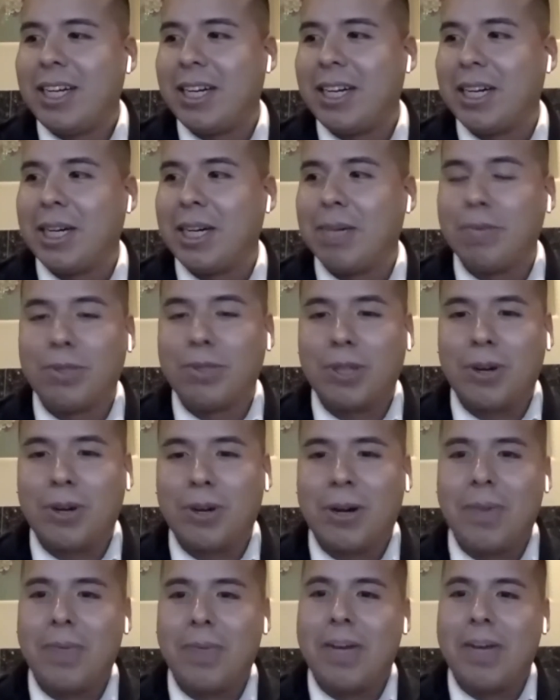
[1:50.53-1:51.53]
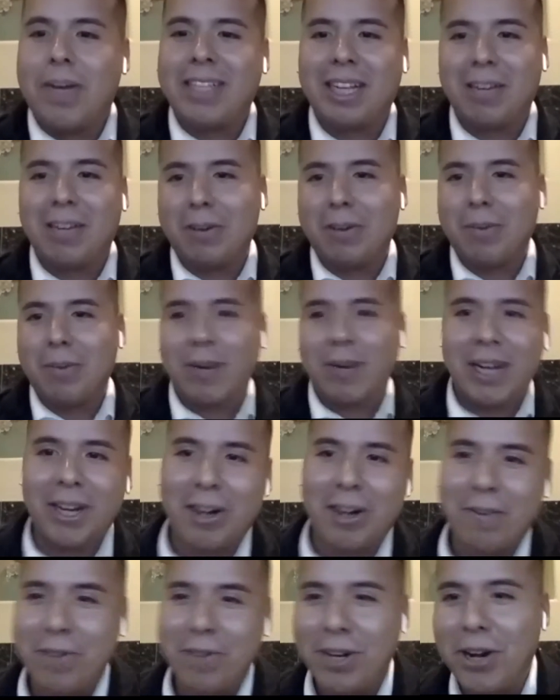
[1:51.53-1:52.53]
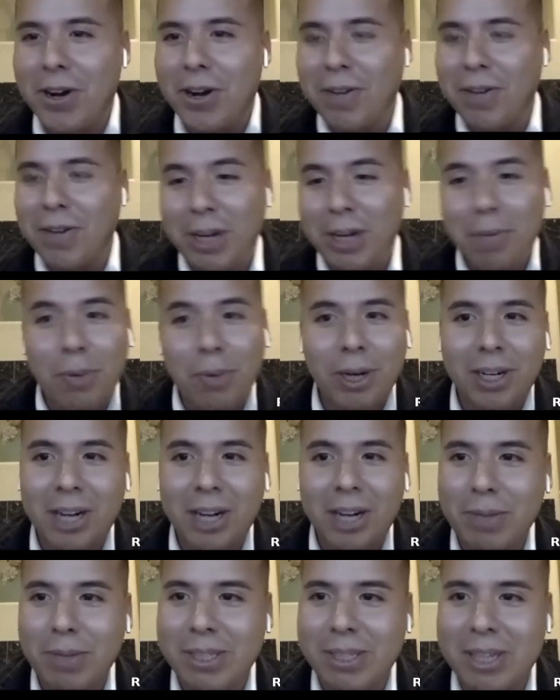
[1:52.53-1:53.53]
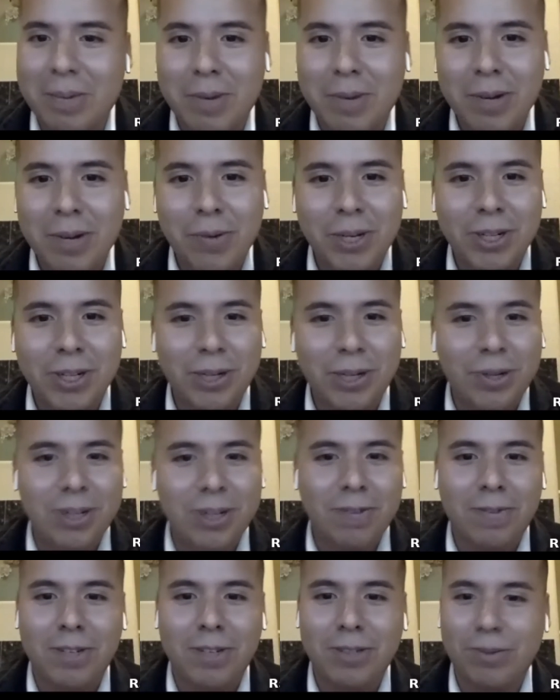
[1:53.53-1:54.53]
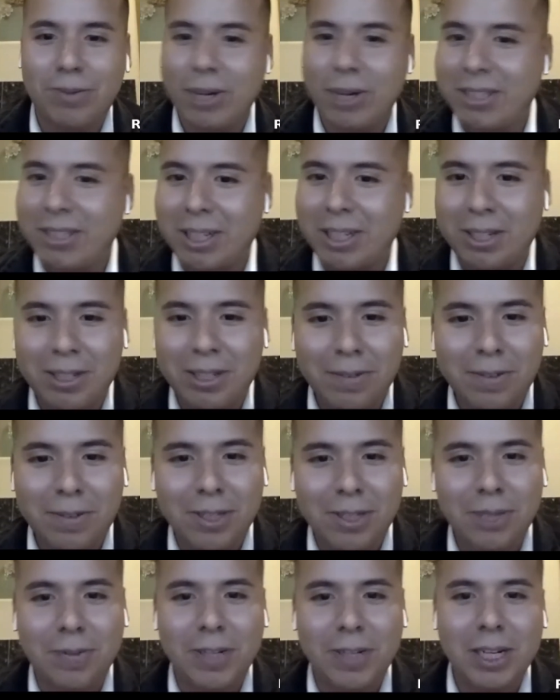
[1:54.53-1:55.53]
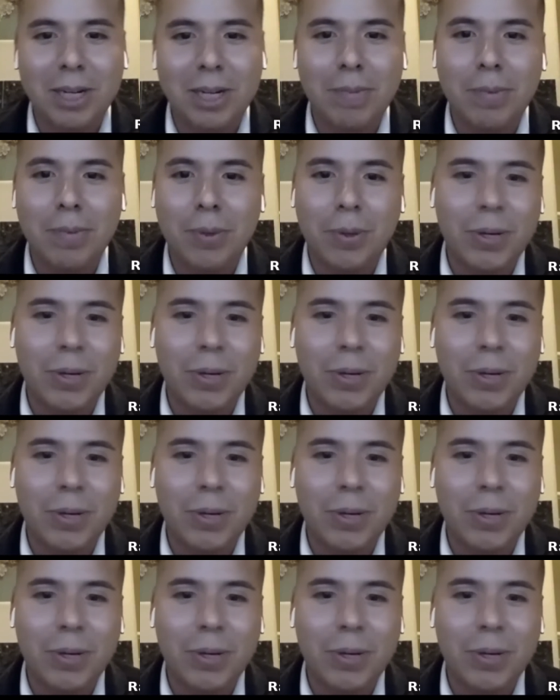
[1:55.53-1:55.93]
Um, so I, I, tell everybody, you know, if you know, if you can partner up with someone when you're doing your first rental or your first flip,